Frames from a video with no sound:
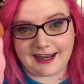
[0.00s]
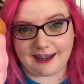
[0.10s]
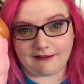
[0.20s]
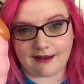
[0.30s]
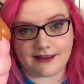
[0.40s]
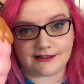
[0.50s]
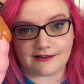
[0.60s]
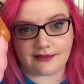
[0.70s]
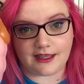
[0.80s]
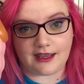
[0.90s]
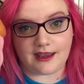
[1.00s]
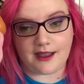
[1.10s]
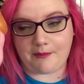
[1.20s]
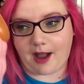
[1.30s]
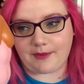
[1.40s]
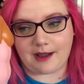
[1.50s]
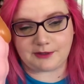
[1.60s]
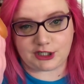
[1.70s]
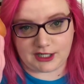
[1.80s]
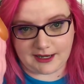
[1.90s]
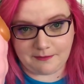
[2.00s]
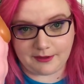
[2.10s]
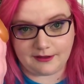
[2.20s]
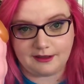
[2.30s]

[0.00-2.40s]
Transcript: here is the pop-up sheep